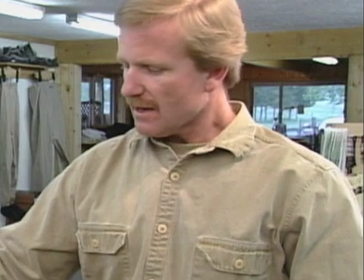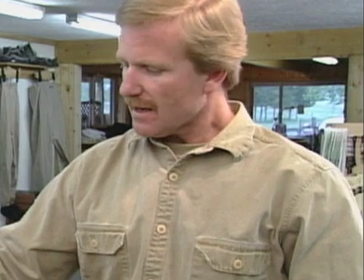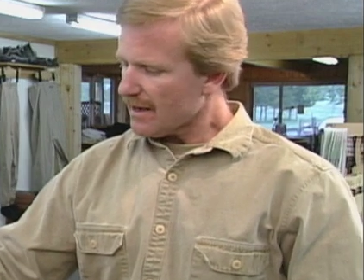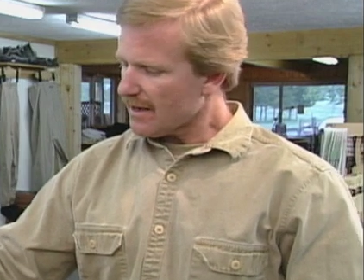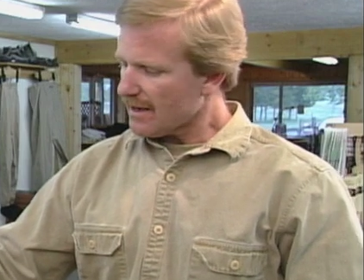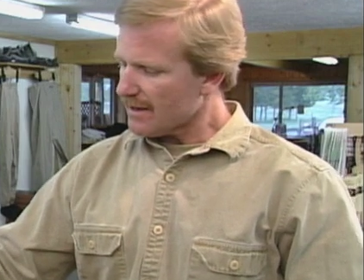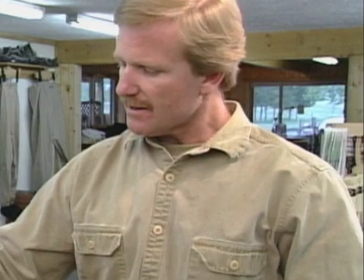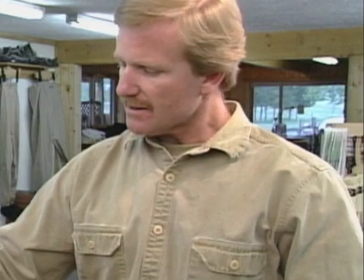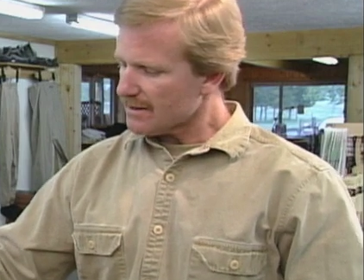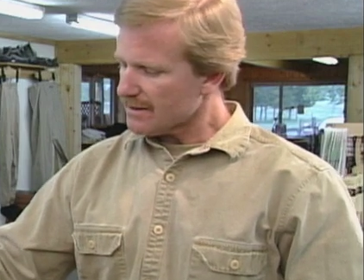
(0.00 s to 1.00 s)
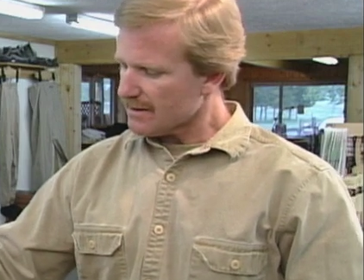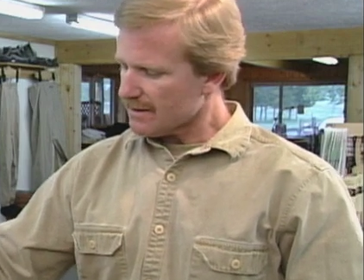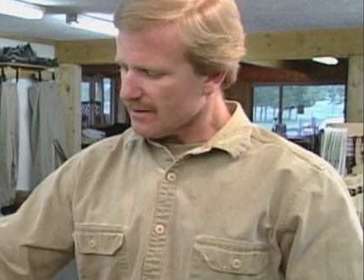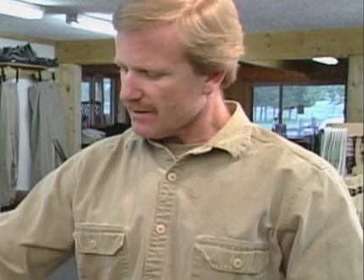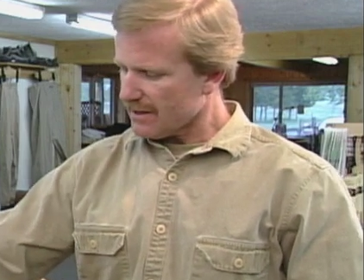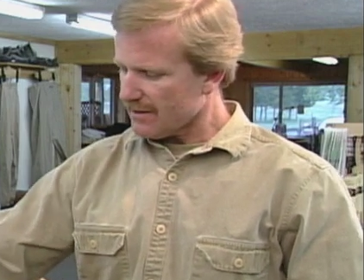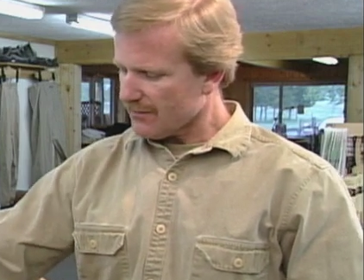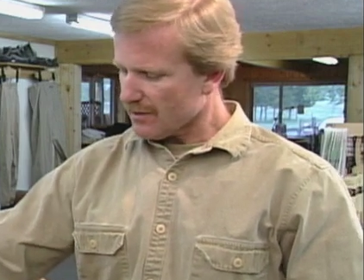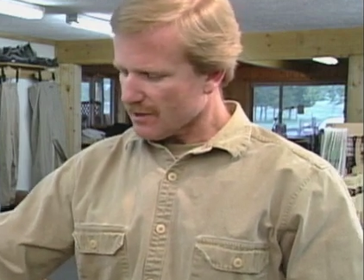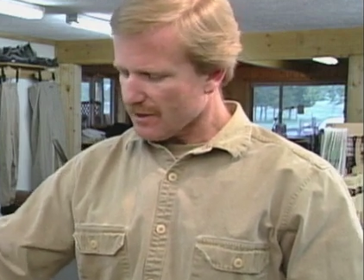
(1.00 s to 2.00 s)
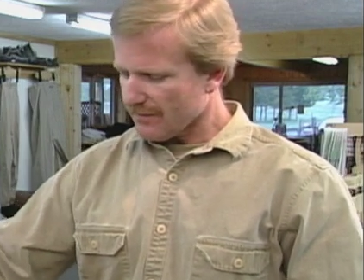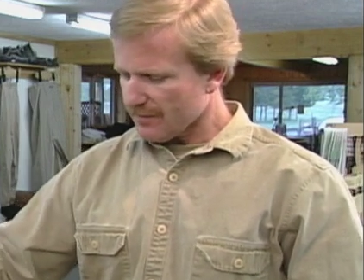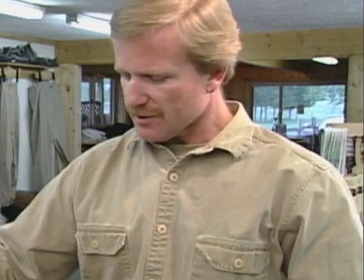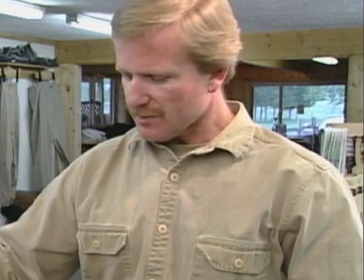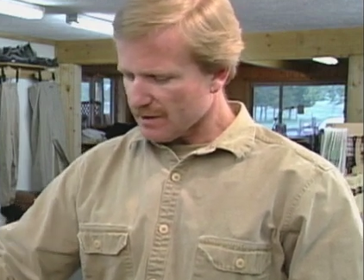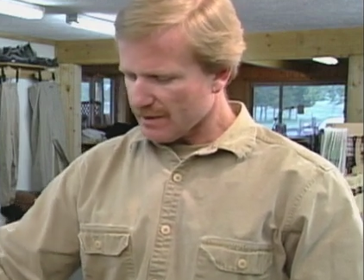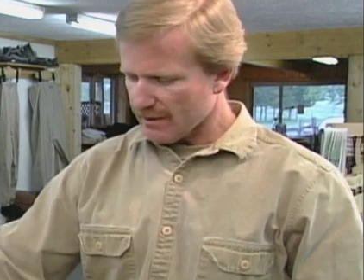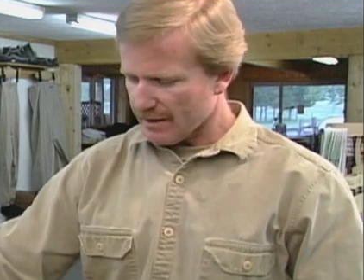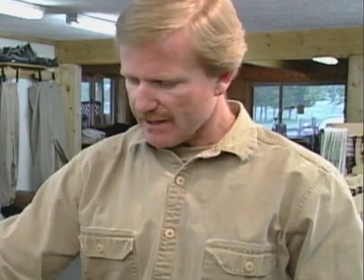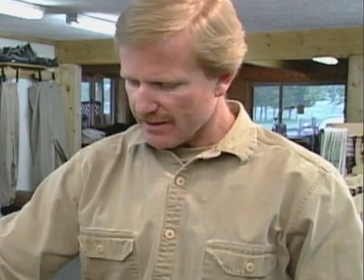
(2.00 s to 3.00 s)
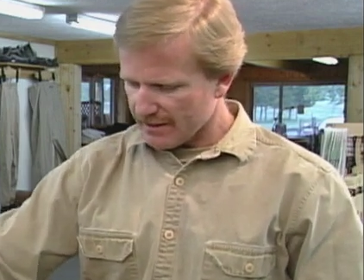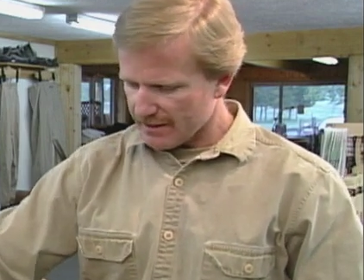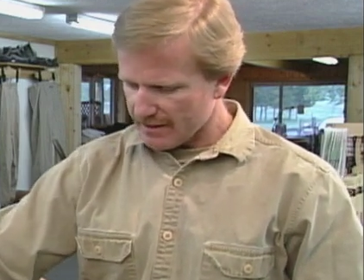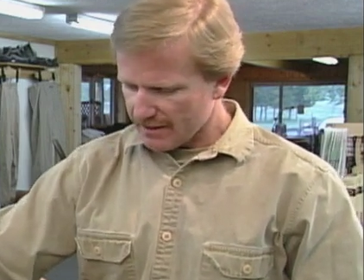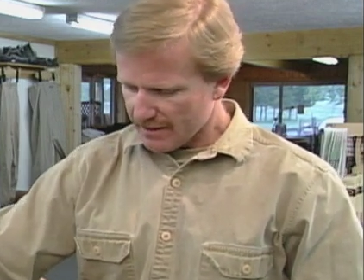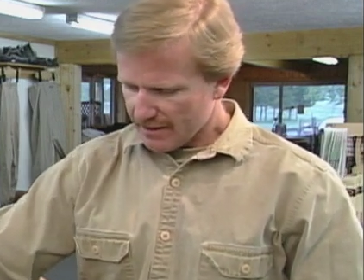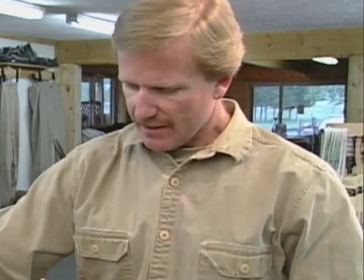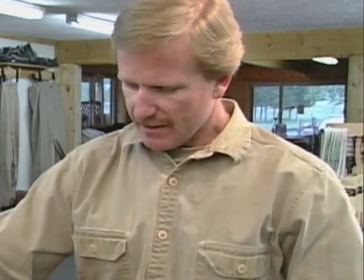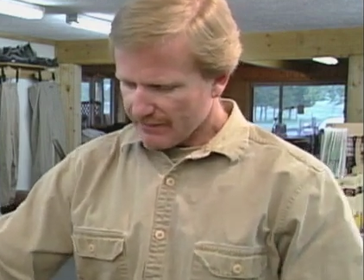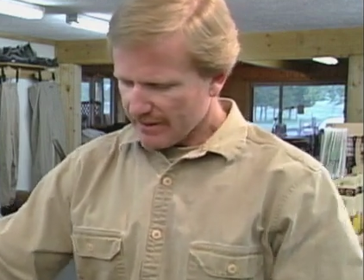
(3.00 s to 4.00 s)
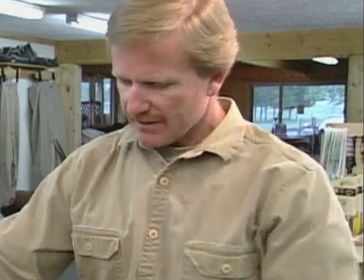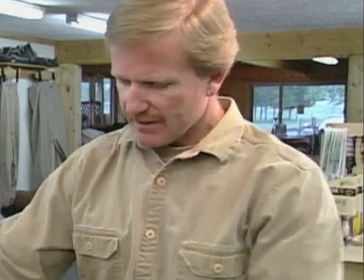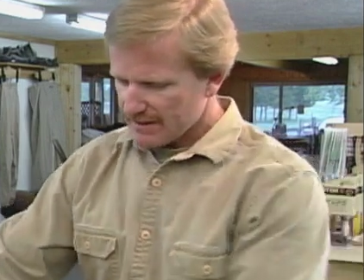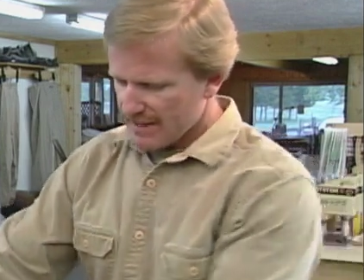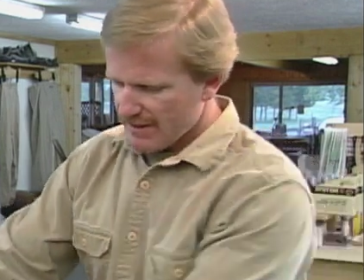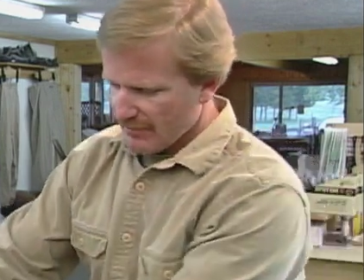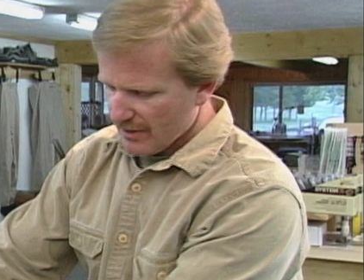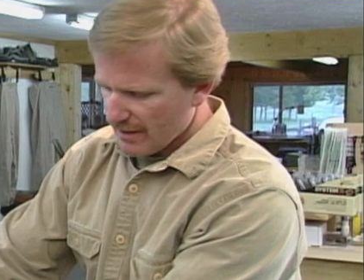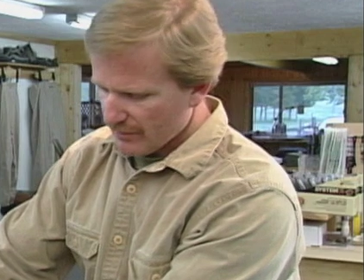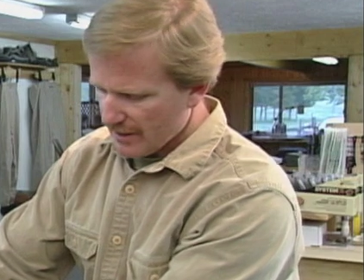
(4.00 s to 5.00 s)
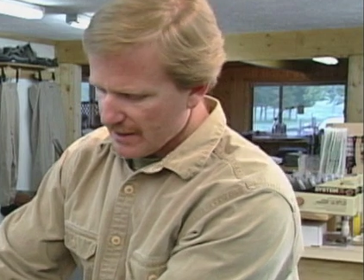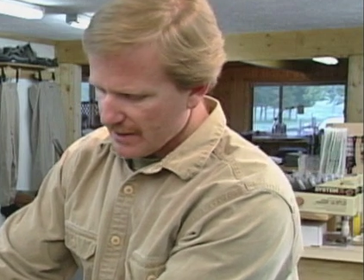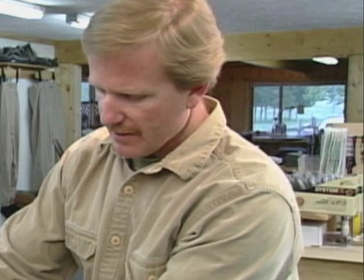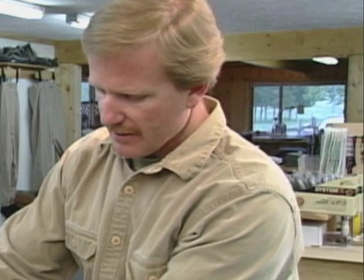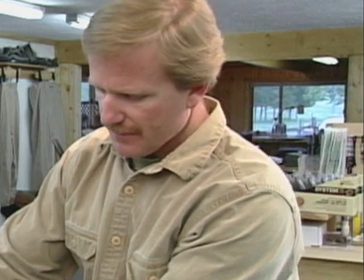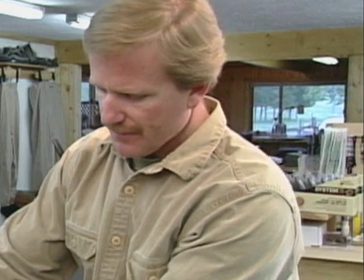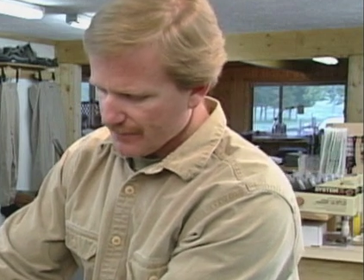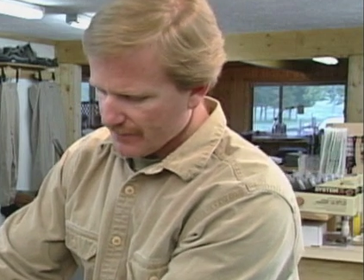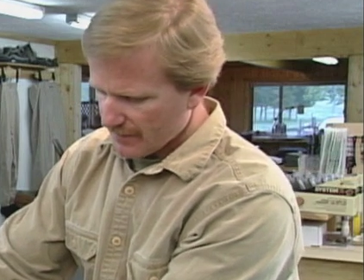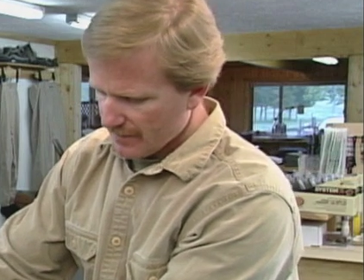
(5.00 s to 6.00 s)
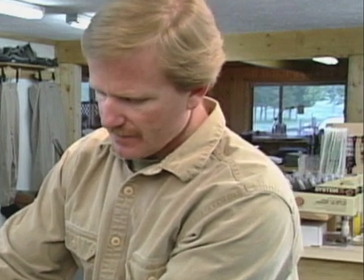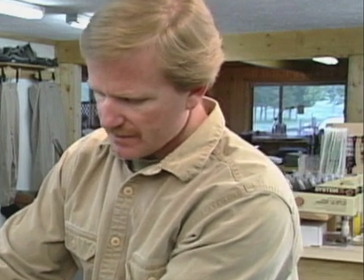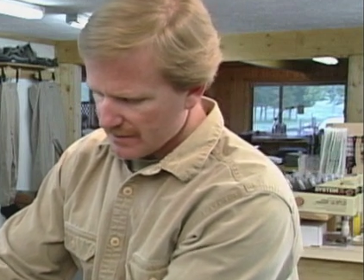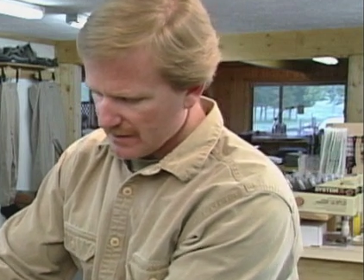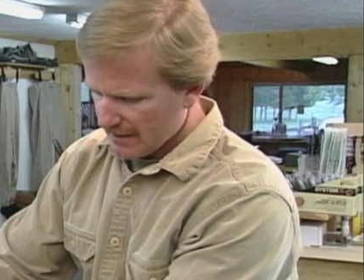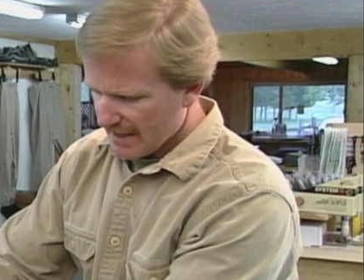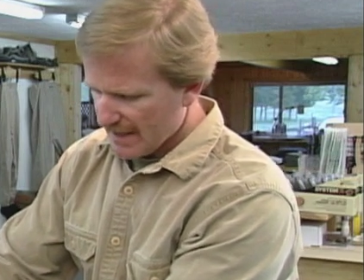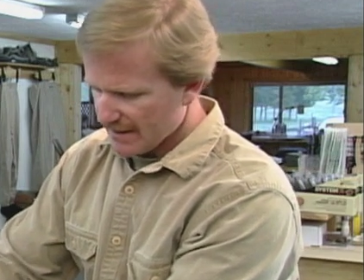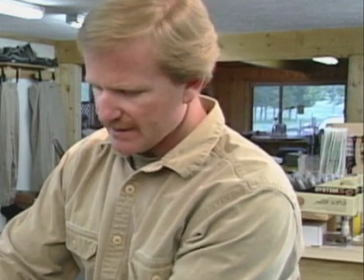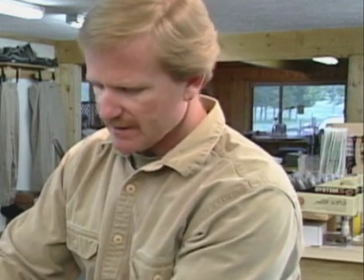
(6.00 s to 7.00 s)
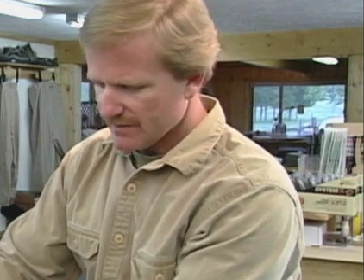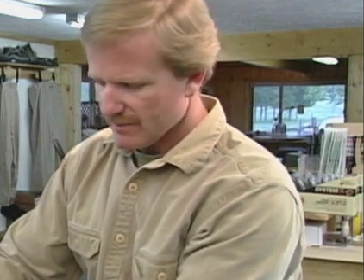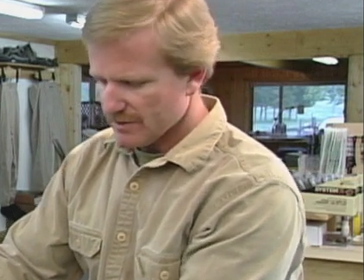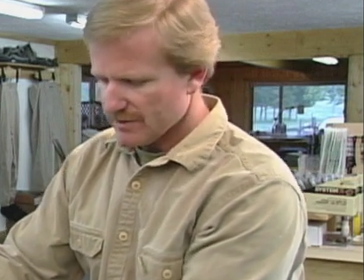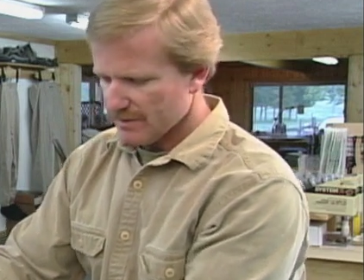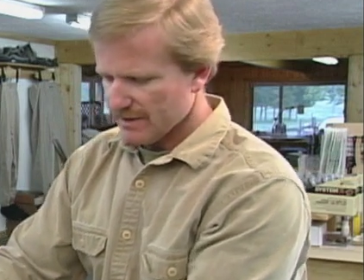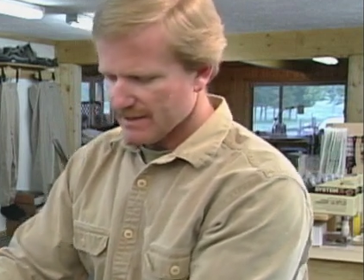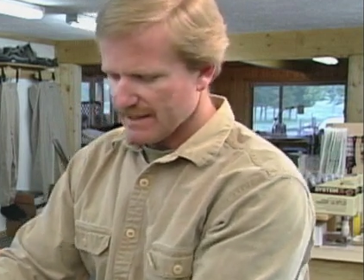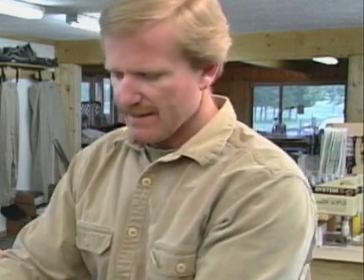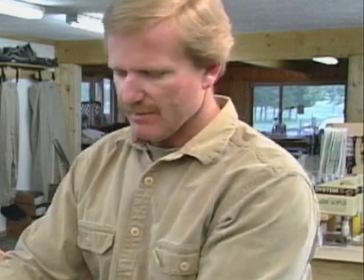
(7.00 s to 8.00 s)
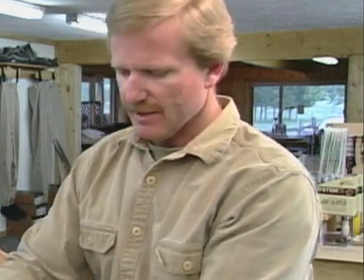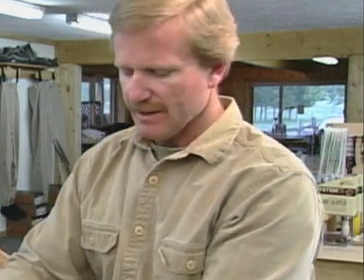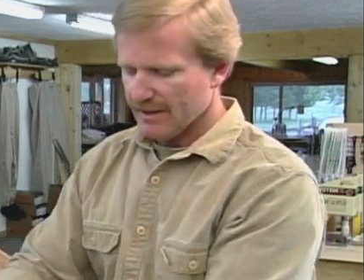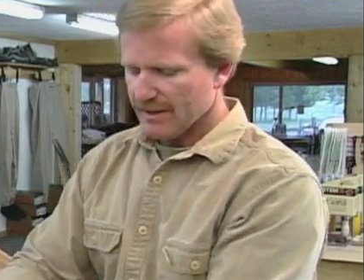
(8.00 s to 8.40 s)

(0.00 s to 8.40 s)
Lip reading: And then if you're going to fish one underneath it, you've got the same thing right here. This little caddis is supposed to be the same bug.